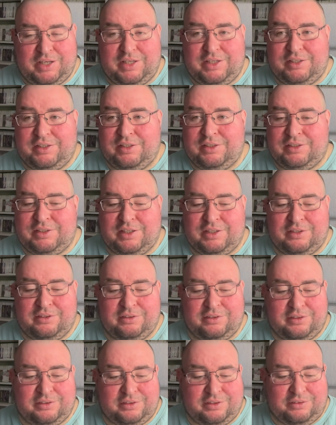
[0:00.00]

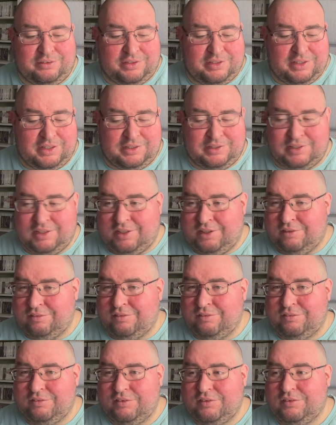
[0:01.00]
Nintendo and don't collect any of
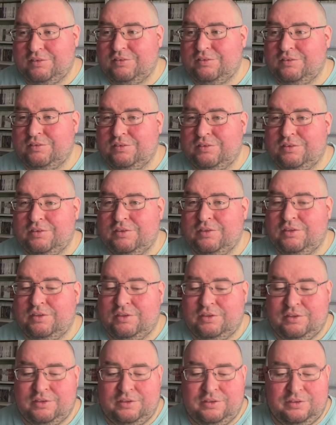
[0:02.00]
them,
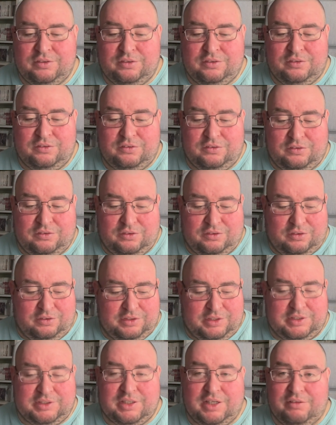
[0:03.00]
or
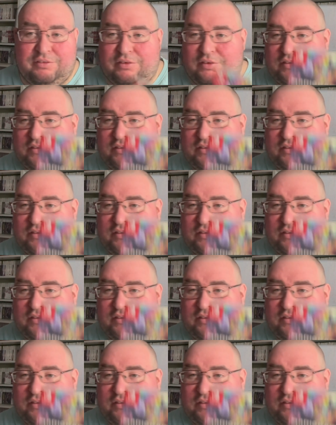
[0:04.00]
there's something wrong with